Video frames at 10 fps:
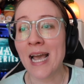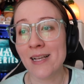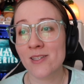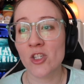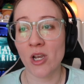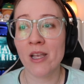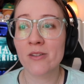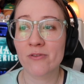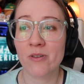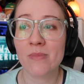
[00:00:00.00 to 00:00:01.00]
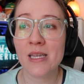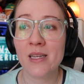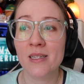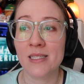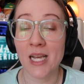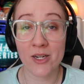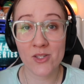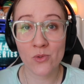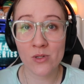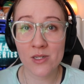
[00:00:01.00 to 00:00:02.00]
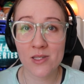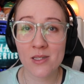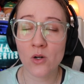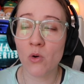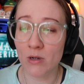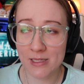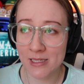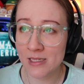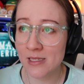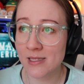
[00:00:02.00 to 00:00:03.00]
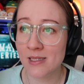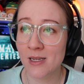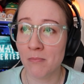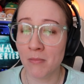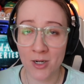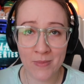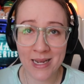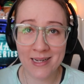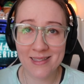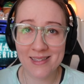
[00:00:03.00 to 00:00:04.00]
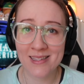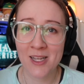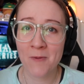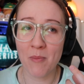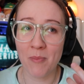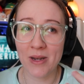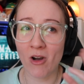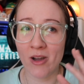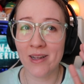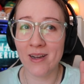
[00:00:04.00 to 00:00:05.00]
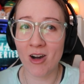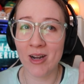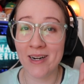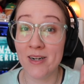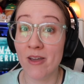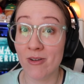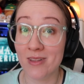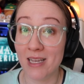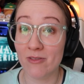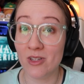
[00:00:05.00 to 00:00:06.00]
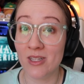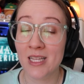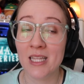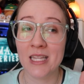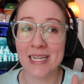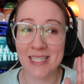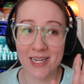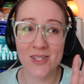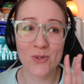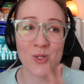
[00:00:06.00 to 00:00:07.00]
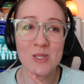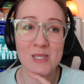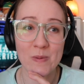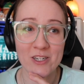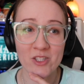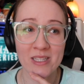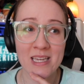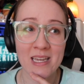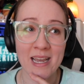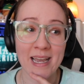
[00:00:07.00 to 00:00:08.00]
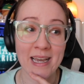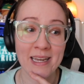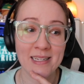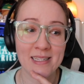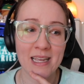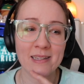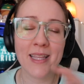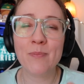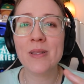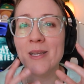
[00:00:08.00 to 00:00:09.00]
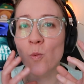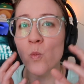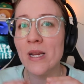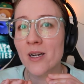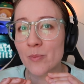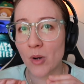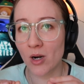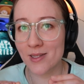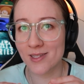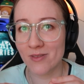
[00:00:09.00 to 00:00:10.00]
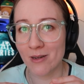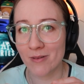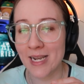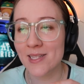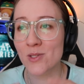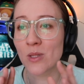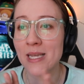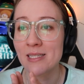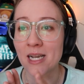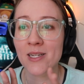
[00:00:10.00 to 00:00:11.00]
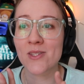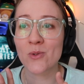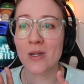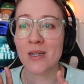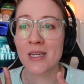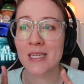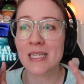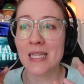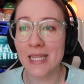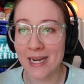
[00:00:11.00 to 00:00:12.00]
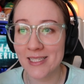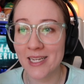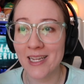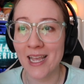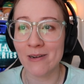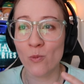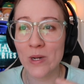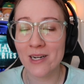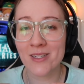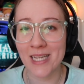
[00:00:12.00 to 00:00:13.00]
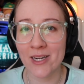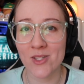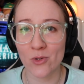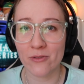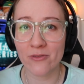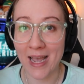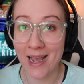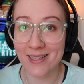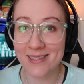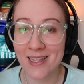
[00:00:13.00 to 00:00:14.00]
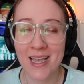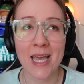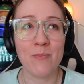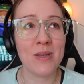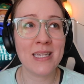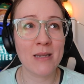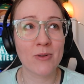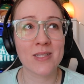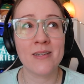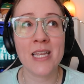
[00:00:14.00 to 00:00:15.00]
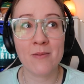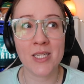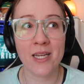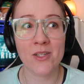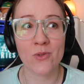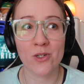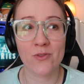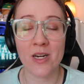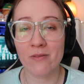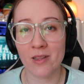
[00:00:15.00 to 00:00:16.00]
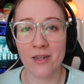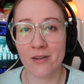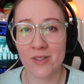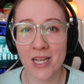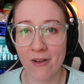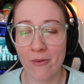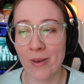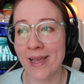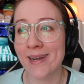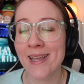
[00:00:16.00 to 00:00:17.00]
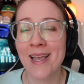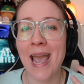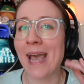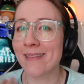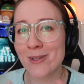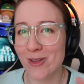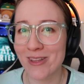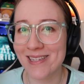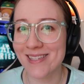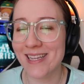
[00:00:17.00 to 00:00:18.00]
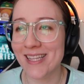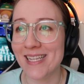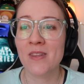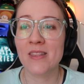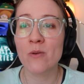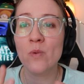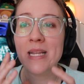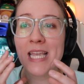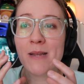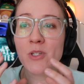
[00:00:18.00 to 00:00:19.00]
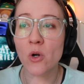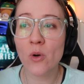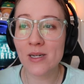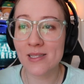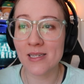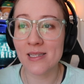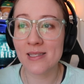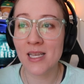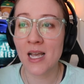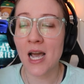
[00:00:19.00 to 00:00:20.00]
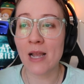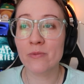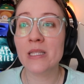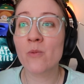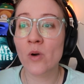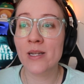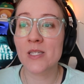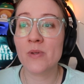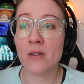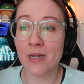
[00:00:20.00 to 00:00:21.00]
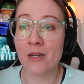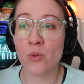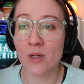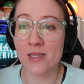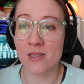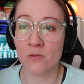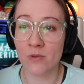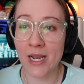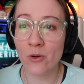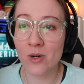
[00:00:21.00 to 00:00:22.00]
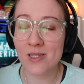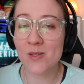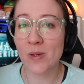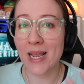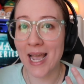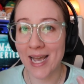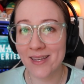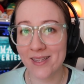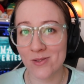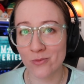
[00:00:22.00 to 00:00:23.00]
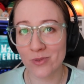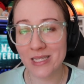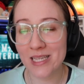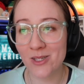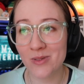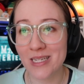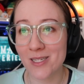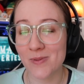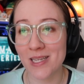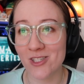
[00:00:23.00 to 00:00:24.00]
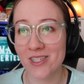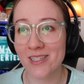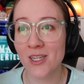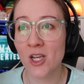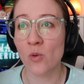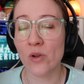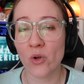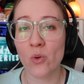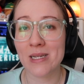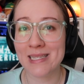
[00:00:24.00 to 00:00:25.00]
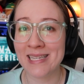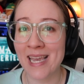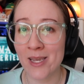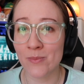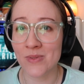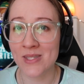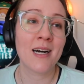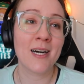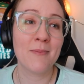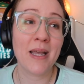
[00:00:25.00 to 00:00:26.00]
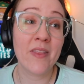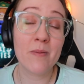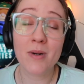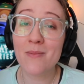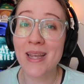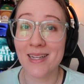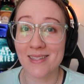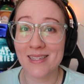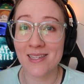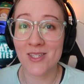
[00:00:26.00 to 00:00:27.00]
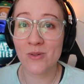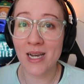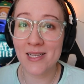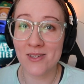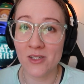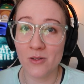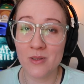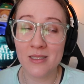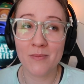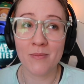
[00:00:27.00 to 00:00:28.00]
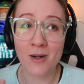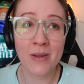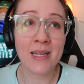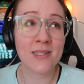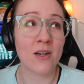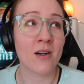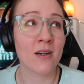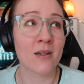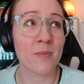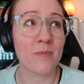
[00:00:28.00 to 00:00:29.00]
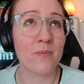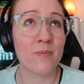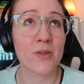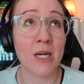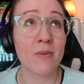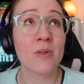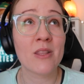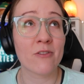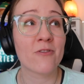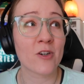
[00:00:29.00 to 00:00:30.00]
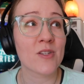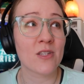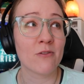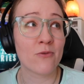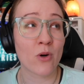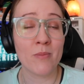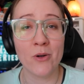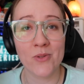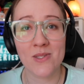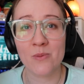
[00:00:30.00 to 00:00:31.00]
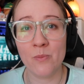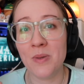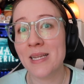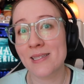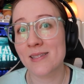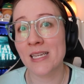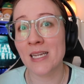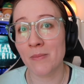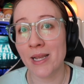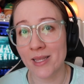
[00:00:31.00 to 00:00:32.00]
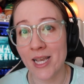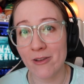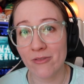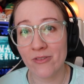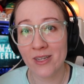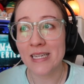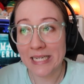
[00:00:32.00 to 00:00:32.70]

As a child, for me, dinosaurs, horses, mermaids, but on another level, like dinosaurs especially, I had, and like, but like weird parts of it, right? So like dinosaur collecting and weird dinosaur facts and being able to name dinosaurs for every letter of the alphabet and little things like this. Then when it came to horses, I really wanted to be around horses and ride horses, but I had this really unique obsession with horse games. And then mermaids, as you guys know, mermaids are probably the first and foremost biggest thing in my life.